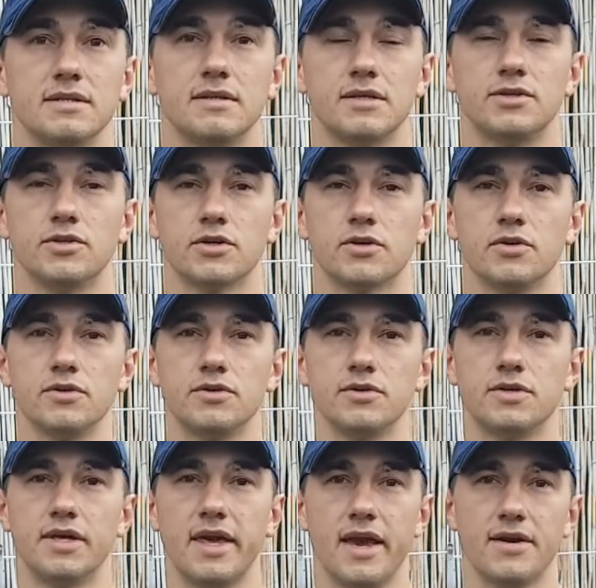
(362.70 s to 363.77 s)
that you're going to
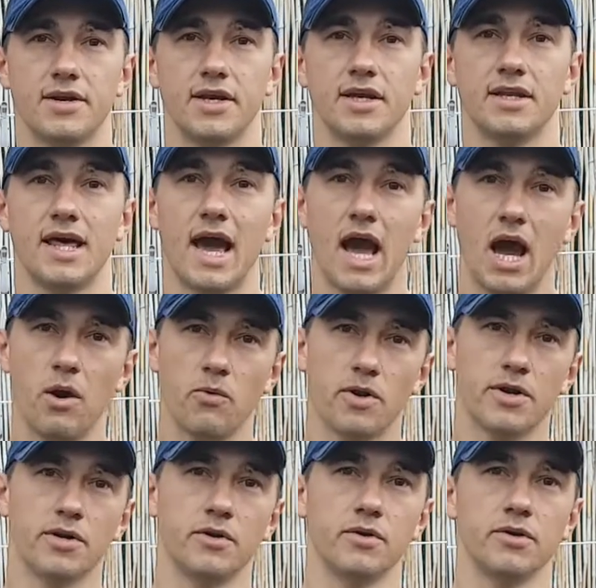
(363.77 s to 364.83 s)
carry and how are
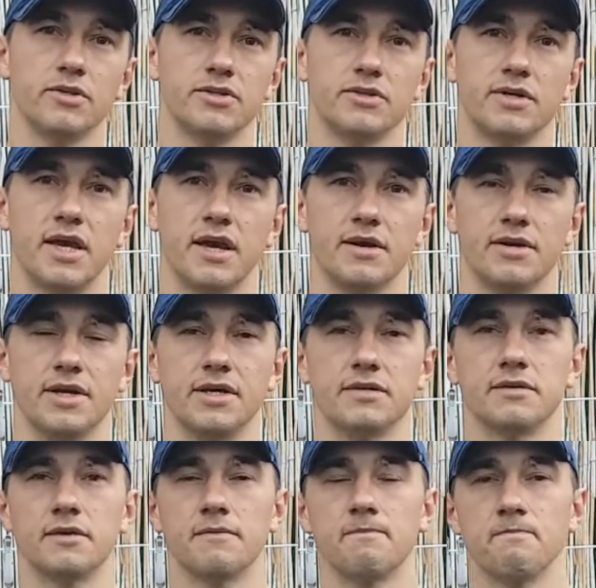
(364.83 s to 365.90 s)
you going to carry it.
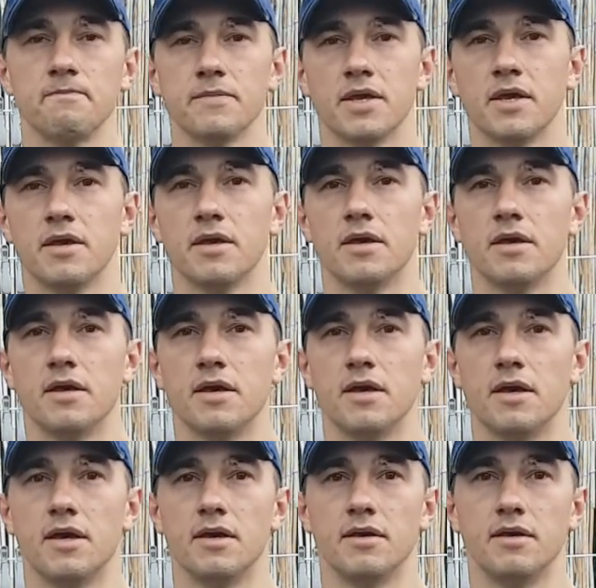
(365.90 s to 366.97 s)

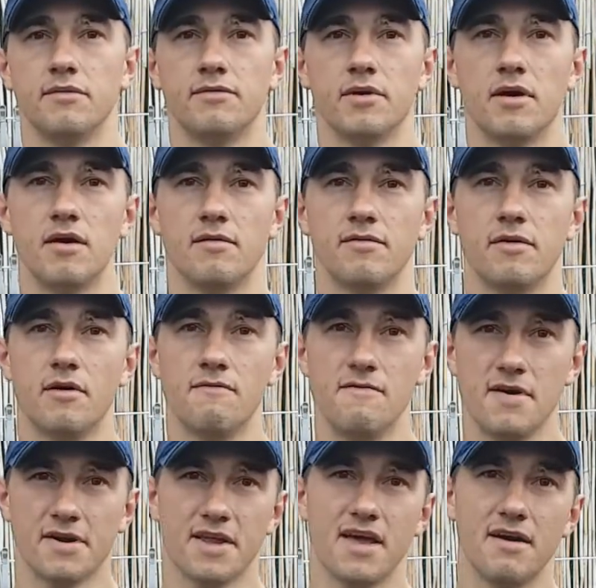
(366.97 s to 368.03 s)
If you have a
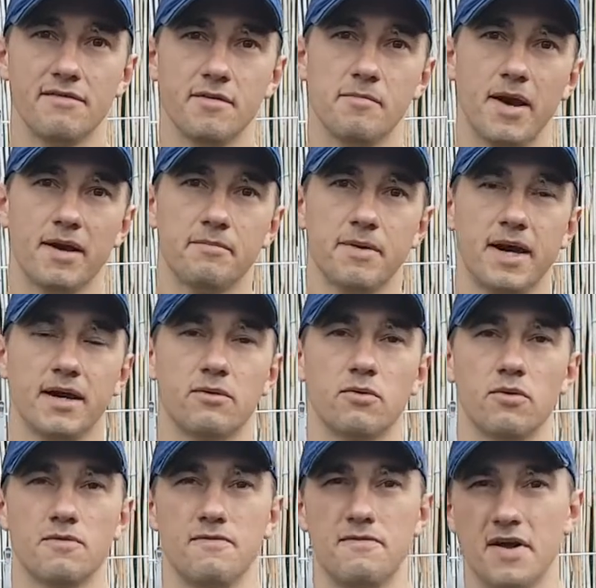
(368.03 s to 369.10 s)
very heavy backpack
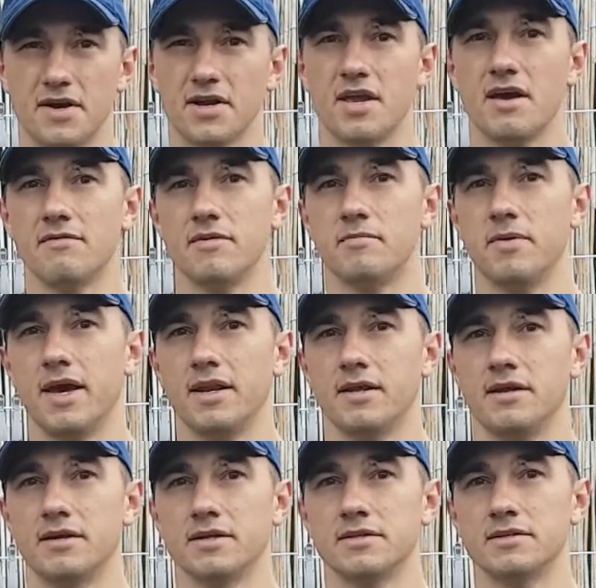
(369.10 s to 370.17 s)
or very heavy
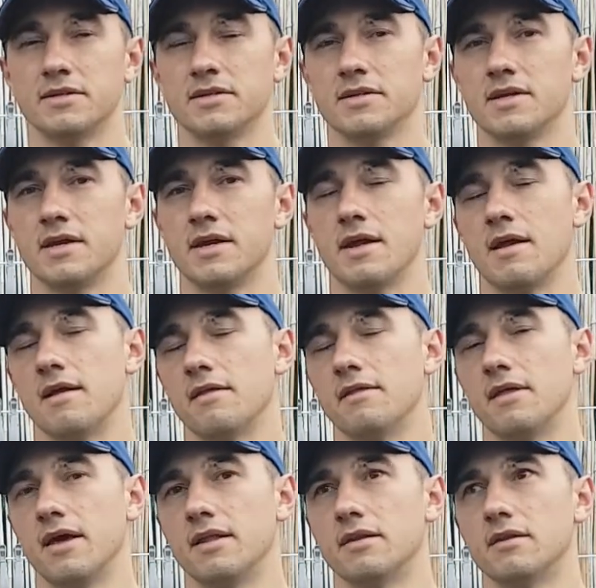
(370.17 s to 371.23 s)
panniers,
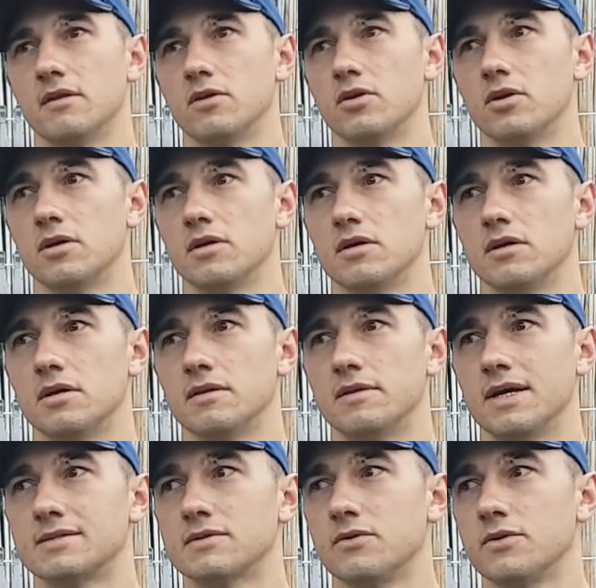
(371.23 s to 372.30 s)
then
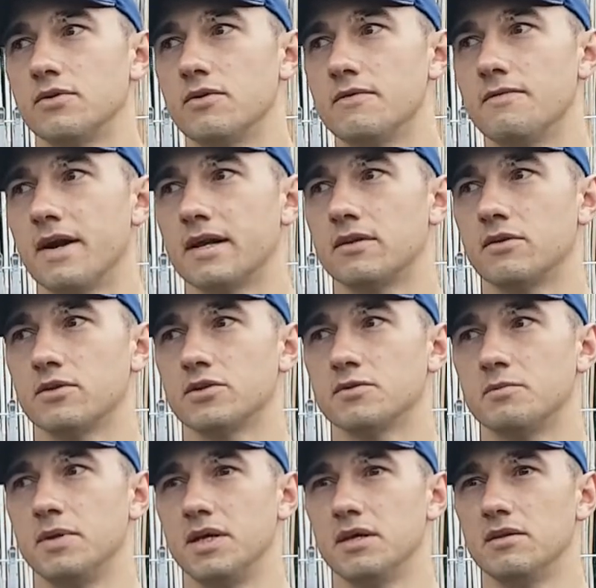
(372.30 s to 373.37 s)
that's going to affect your
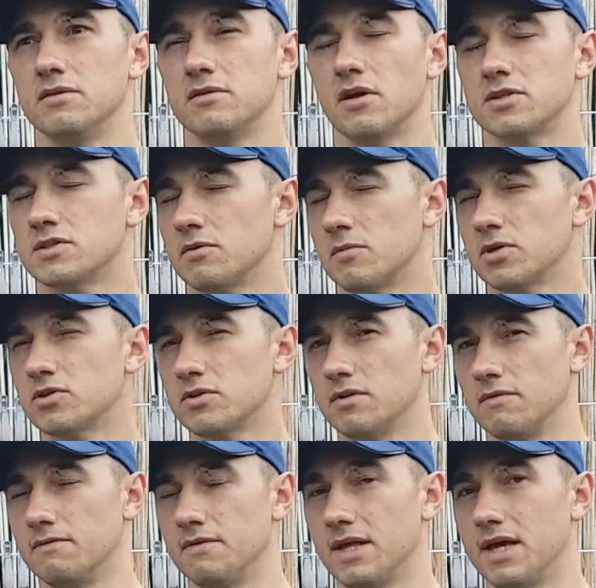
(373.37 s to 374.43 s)
speed, not so much on the
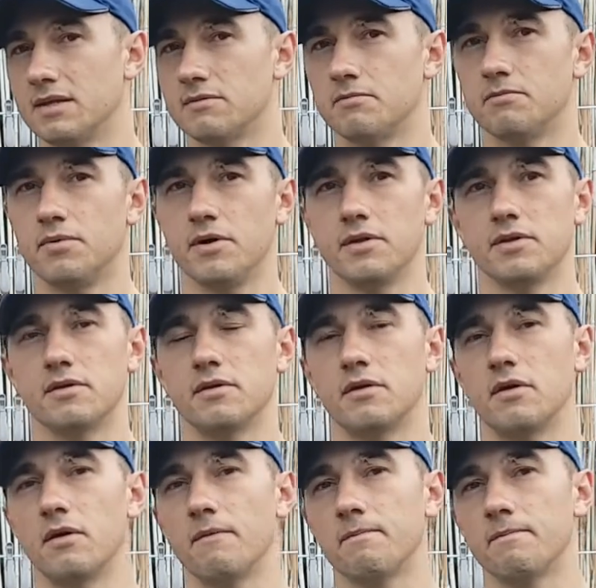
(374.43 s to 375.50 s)
flat, but
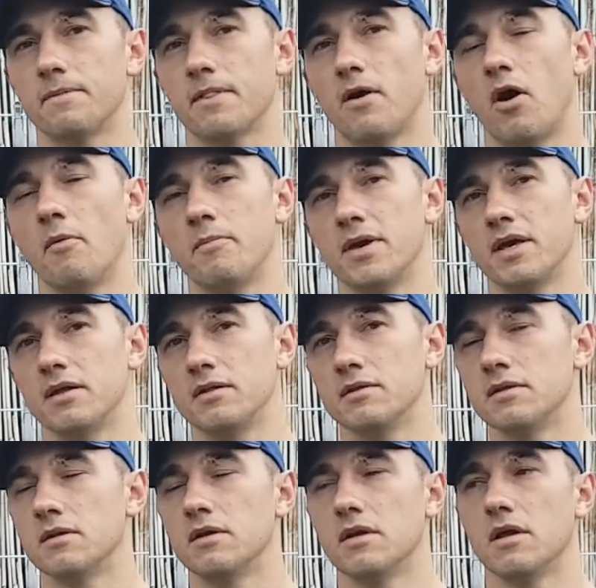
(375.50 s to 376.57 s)
uphill
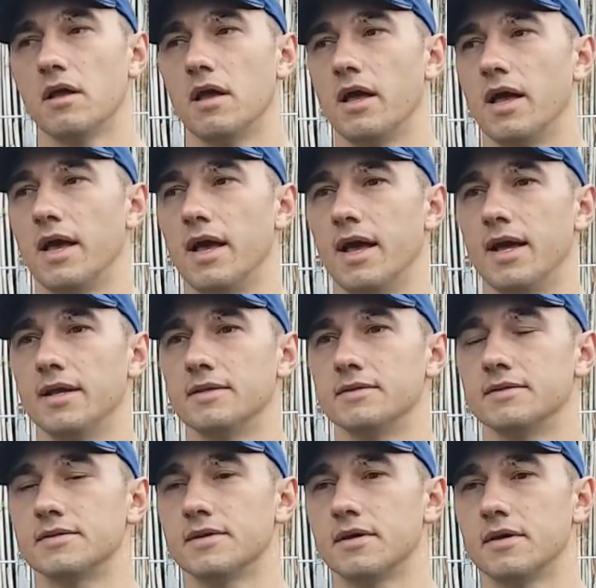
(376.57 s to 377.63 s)

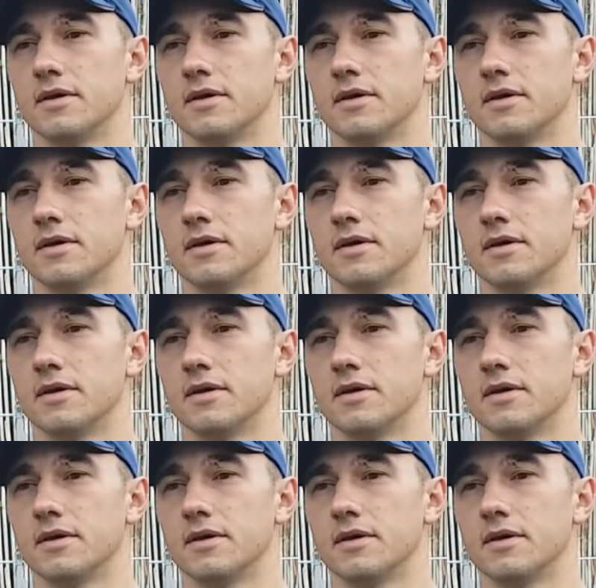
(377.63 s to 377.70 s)
and